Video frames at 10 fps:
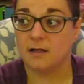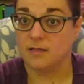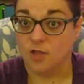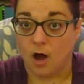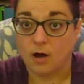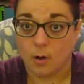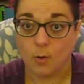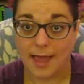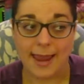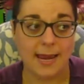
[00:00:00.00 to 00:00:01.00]
not
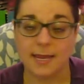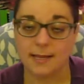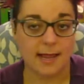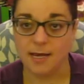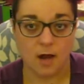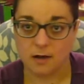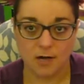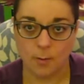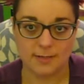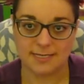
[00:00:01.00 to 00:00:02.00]
okay and not
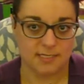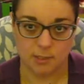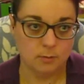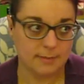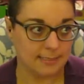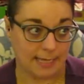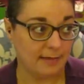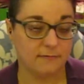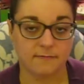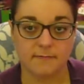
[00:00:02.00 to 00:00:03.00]
know what to do in
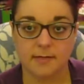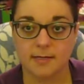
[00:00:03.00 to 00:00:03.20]
life.